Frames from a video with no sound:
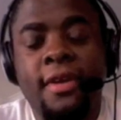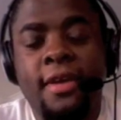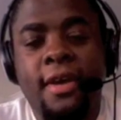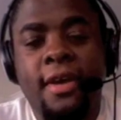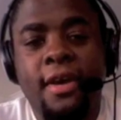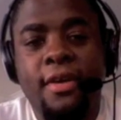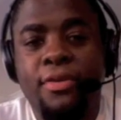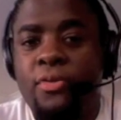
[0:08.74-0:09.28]

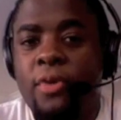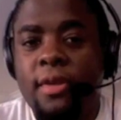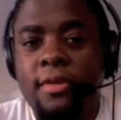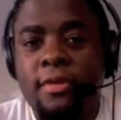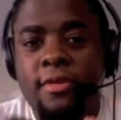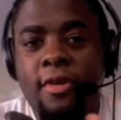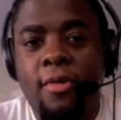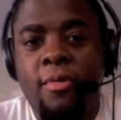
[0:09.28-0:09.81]
It's great
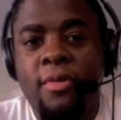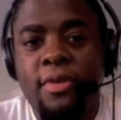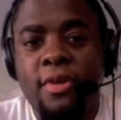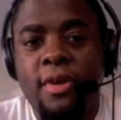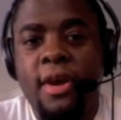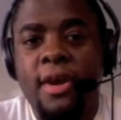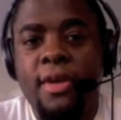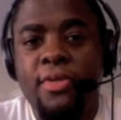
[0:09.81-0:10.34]
to talk with you
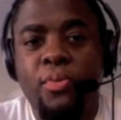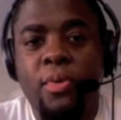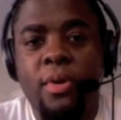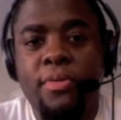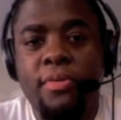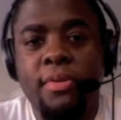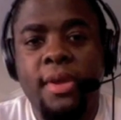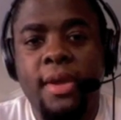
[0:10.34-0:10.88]
guys
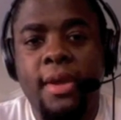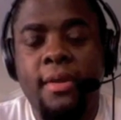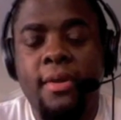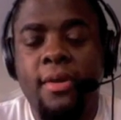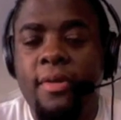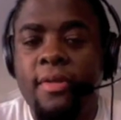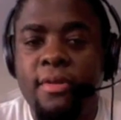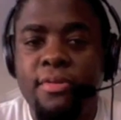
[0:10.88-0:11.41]
once again
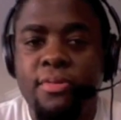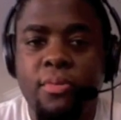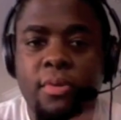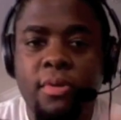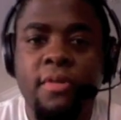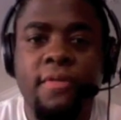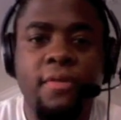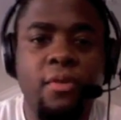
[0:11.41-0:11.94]
on this
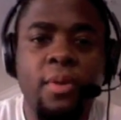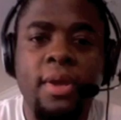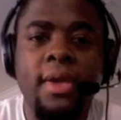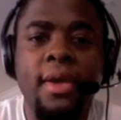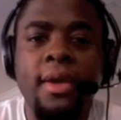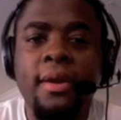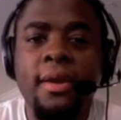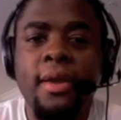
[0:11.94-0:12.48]
wonderful
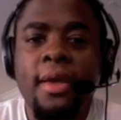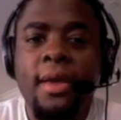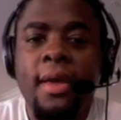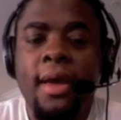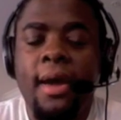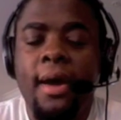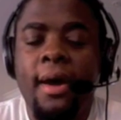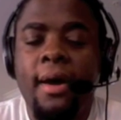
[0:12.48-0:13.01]
weekend.
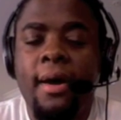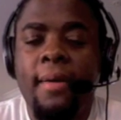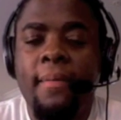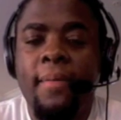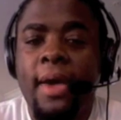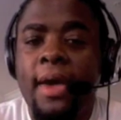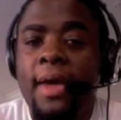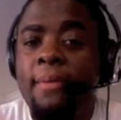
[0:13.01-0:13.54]

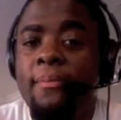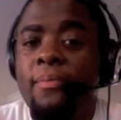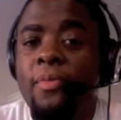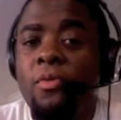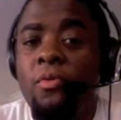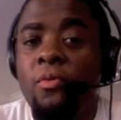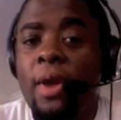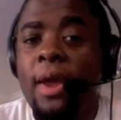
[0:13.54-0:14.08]
I
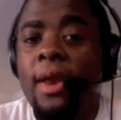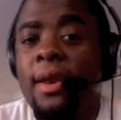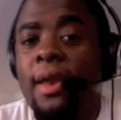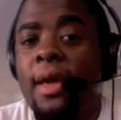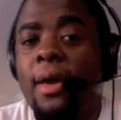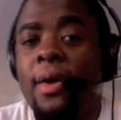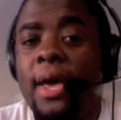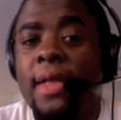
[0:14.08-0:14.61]
am right
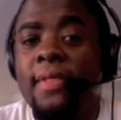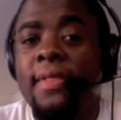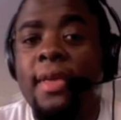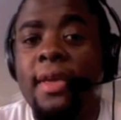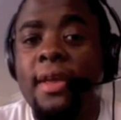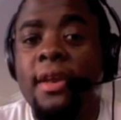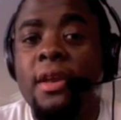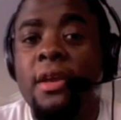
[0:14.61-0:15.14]
now at
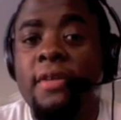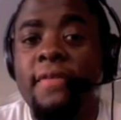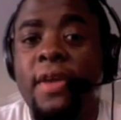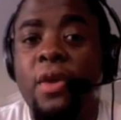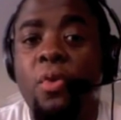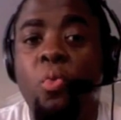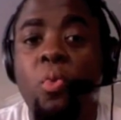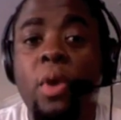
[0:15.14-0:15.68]
the end of
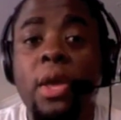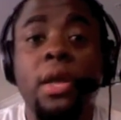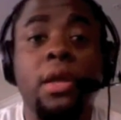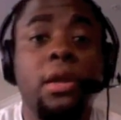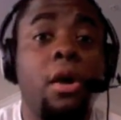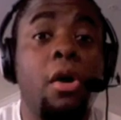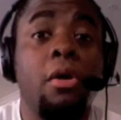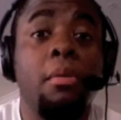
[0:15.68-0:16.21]
a
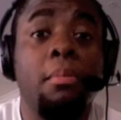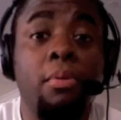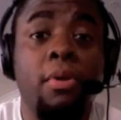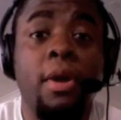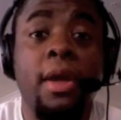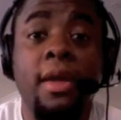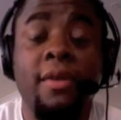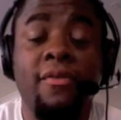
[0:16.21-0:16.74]
week-long
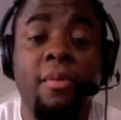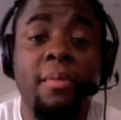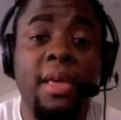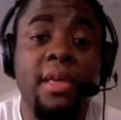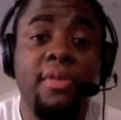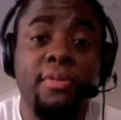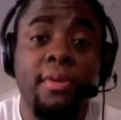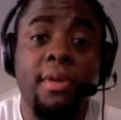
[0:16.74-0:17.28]
break from
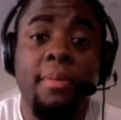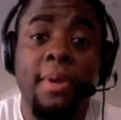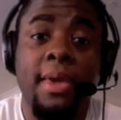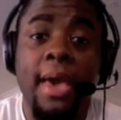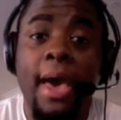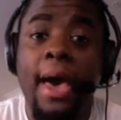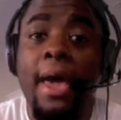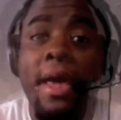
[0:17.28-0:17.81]

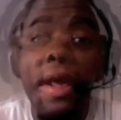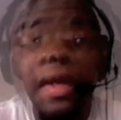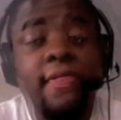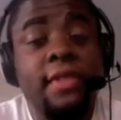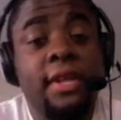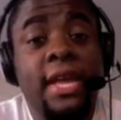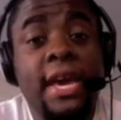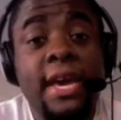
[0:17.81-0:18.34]
ECPI.
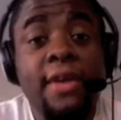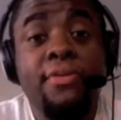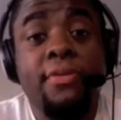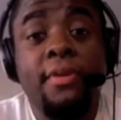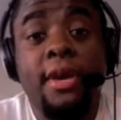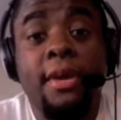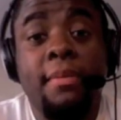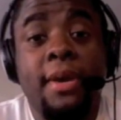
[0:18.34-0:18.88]
The last
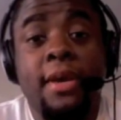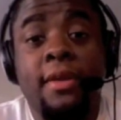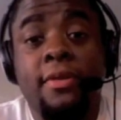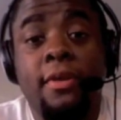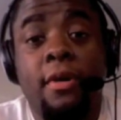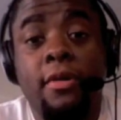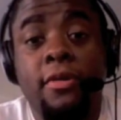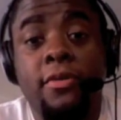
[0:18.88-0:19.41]
time I had
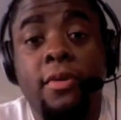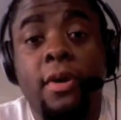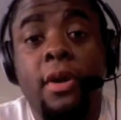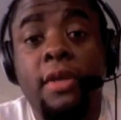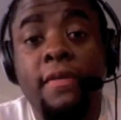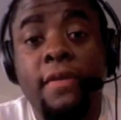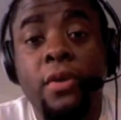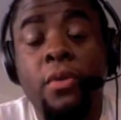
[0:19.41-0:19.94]
talked to
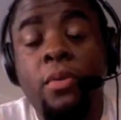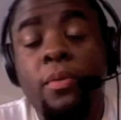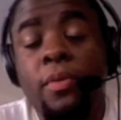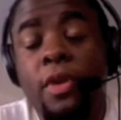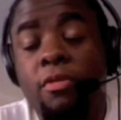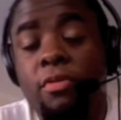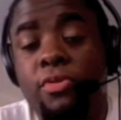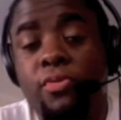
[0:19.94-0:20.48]
all of you,
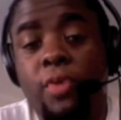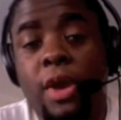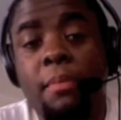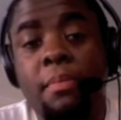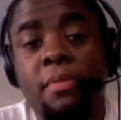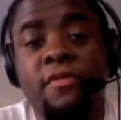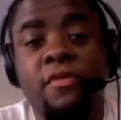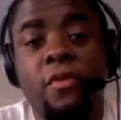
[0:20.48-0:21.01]
it was
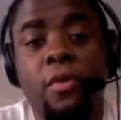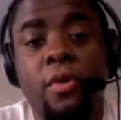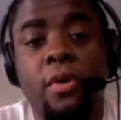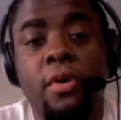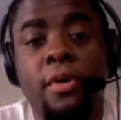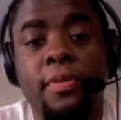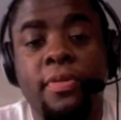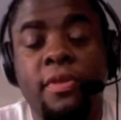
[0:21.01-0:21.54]
right
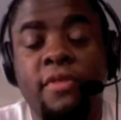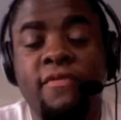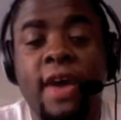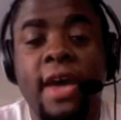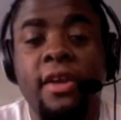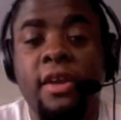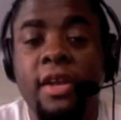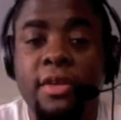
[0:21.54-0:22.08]
before the
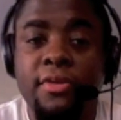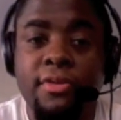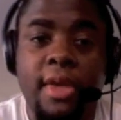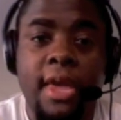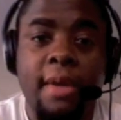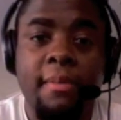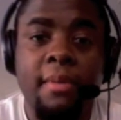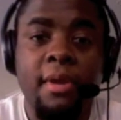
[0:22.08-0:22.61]
final
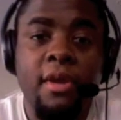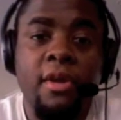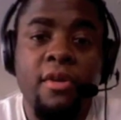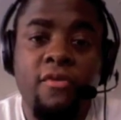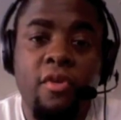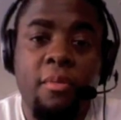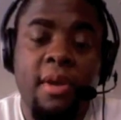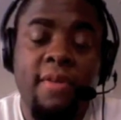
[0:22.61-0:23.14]
exam
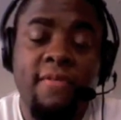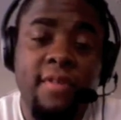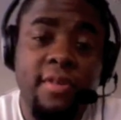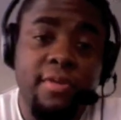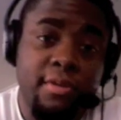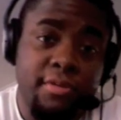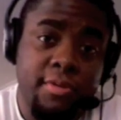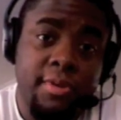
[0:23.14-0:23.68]
for my
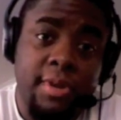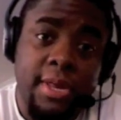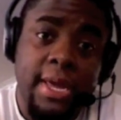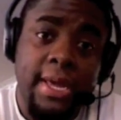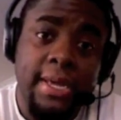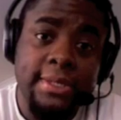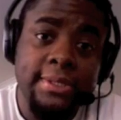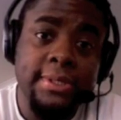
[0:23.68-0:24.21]
physics
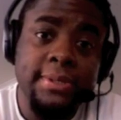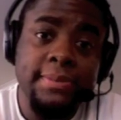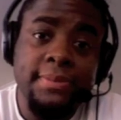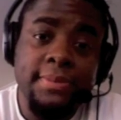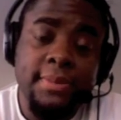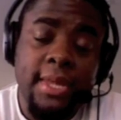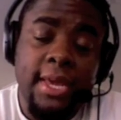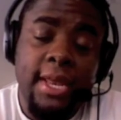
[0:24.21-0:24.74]
class.
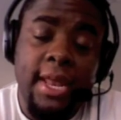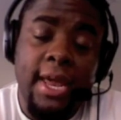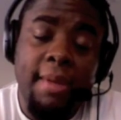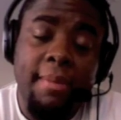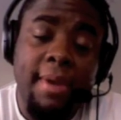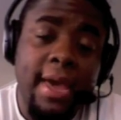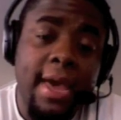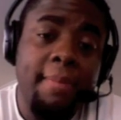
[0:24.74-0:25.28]
And I
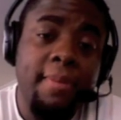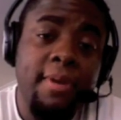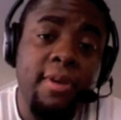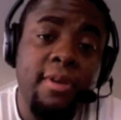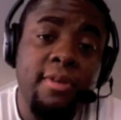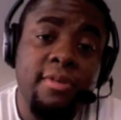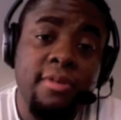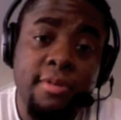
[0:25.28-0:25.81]
am
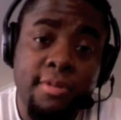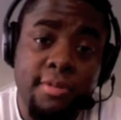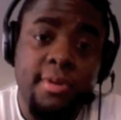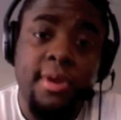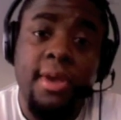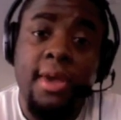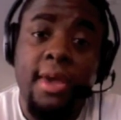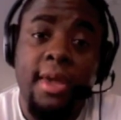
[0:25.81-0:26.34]
happy to
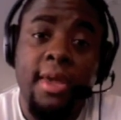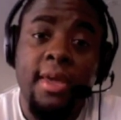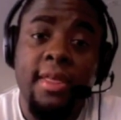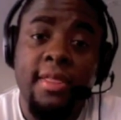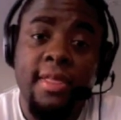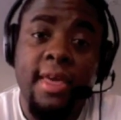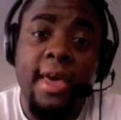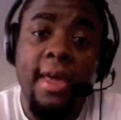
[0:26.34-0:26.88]
say
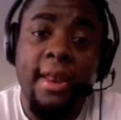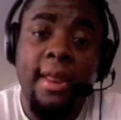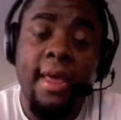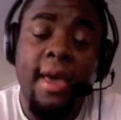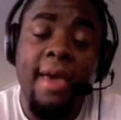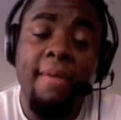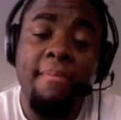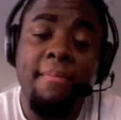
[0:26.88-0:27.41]
that
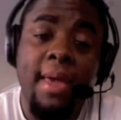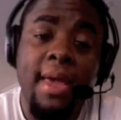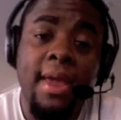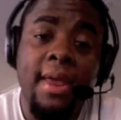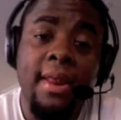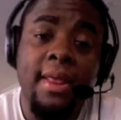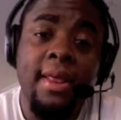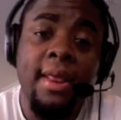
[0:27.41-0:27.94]
I
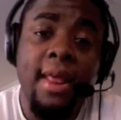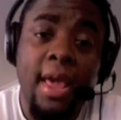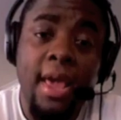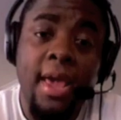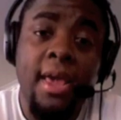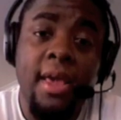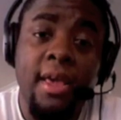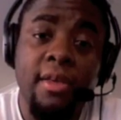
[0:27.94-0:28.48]
made
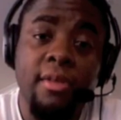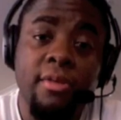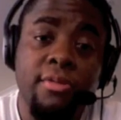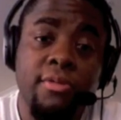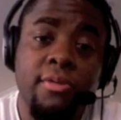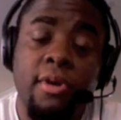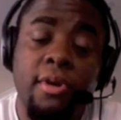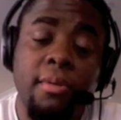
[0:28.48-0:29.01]

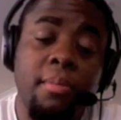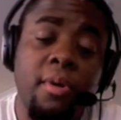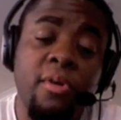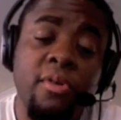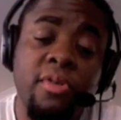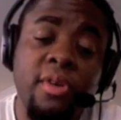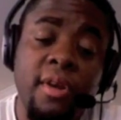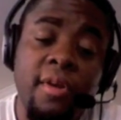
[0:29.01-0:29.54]
A's on
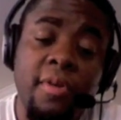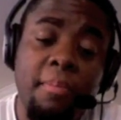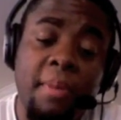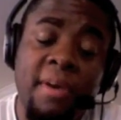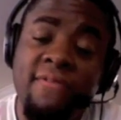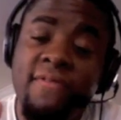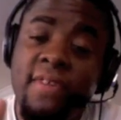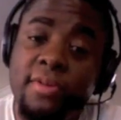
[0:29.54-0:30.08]
both
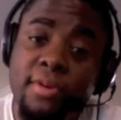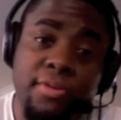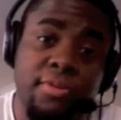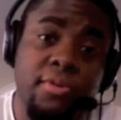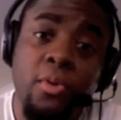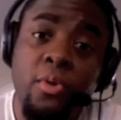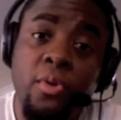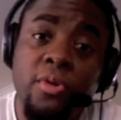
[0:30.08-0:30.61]
my physics
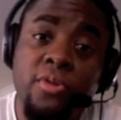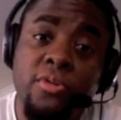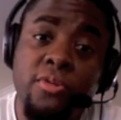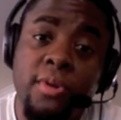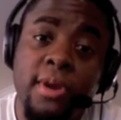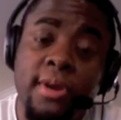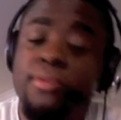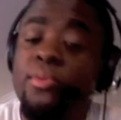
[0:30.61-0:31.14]

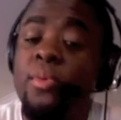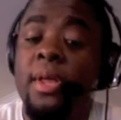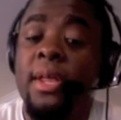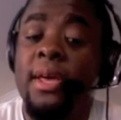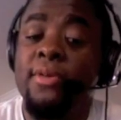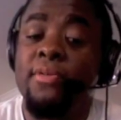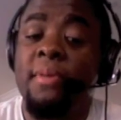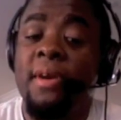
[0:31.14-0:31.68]
course as well
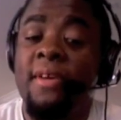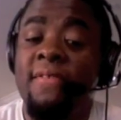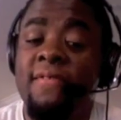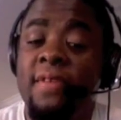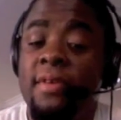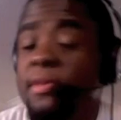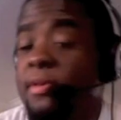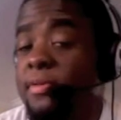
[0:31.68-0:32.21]
as my
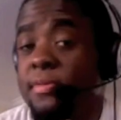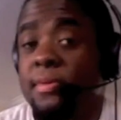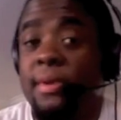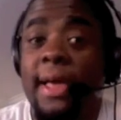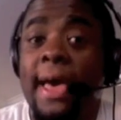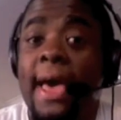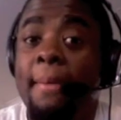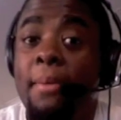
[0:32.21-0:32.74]
physics
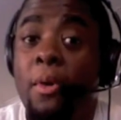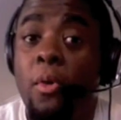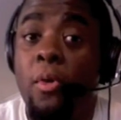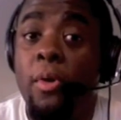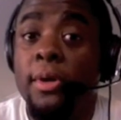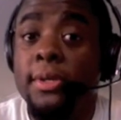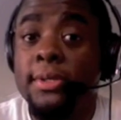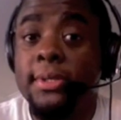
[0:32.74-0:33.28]
lab
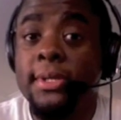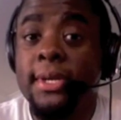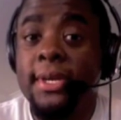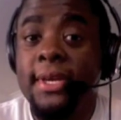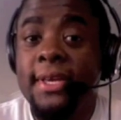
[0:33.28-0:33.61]
course.